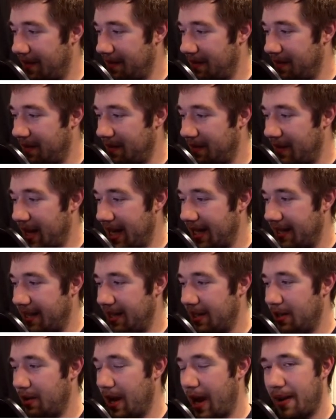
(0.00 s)
makes
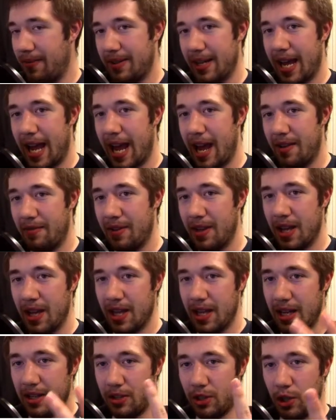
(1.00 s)
it you have to have
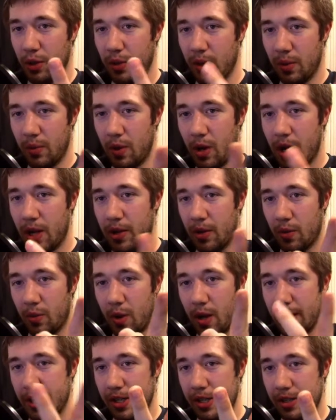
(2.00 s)
2 and 1 or
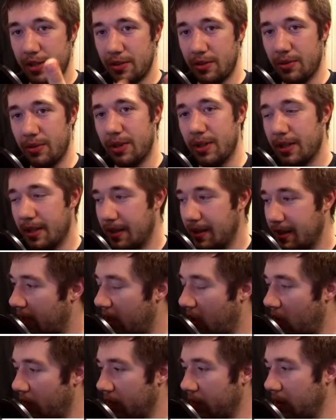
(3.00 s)
1 and 2.
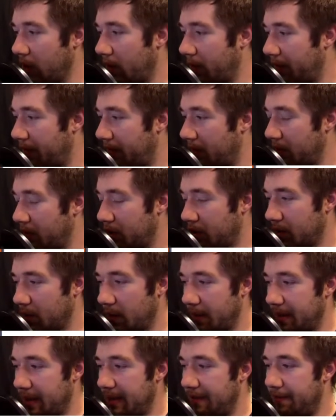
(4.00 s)
Overload Fusion
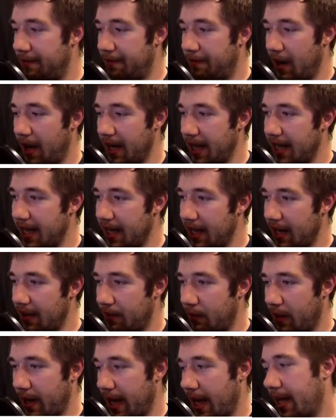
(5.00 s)
would be funny
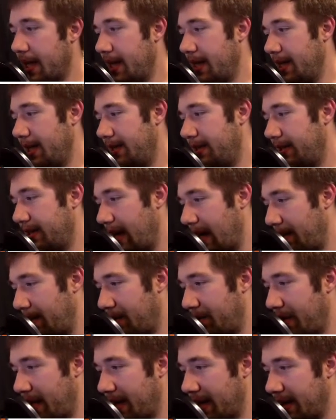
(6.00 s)
if we had any
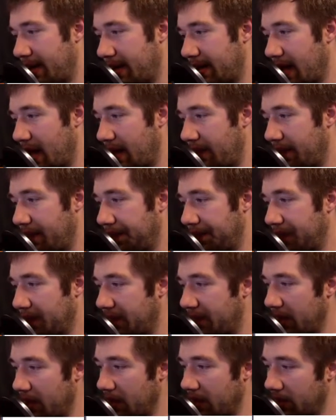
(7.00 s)
Cyber Dragon stuff.
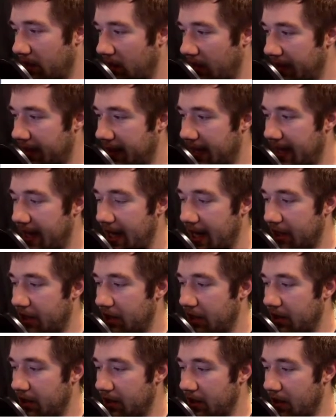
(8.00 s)
Veoroid
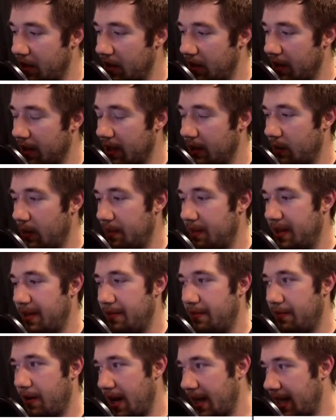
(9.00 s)
Connection Zone would be
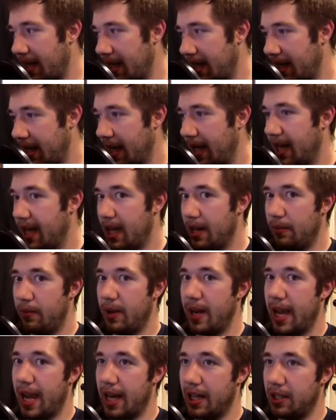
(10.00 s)
funny if
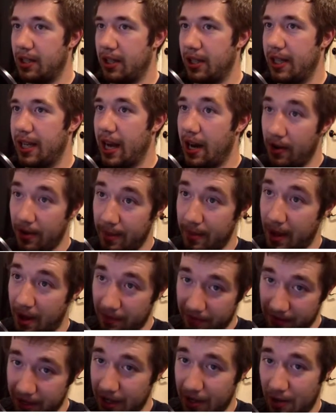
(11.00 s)
we actually cared
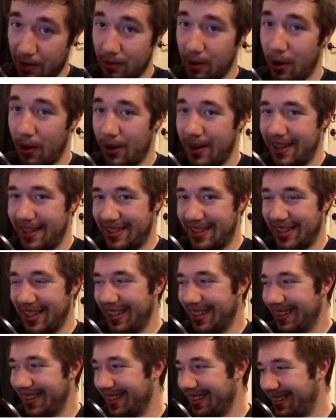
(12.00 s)
about vehicle roids.
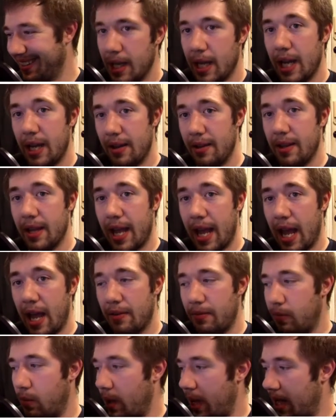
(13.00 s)
Hitting the
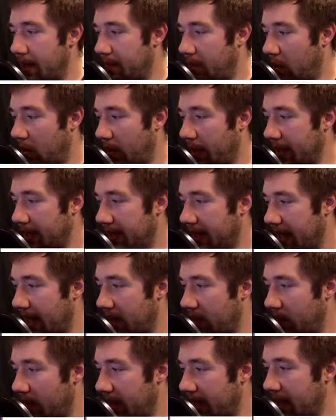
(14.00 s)
halfway point,
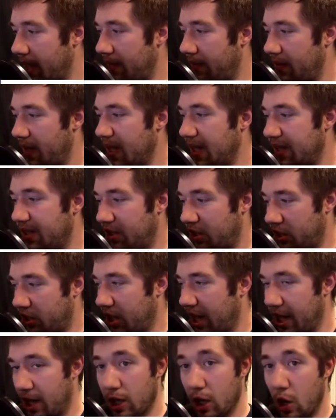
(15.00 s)
and we get the
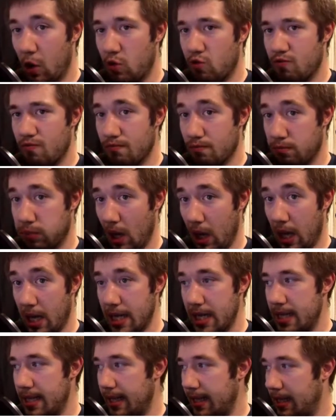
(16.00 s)
Cyclone
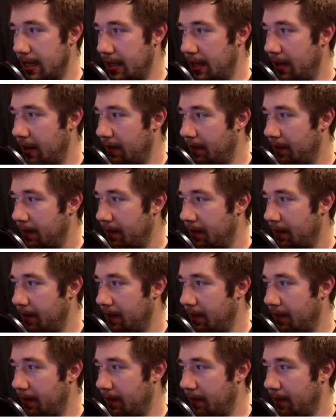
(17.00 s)
Blade.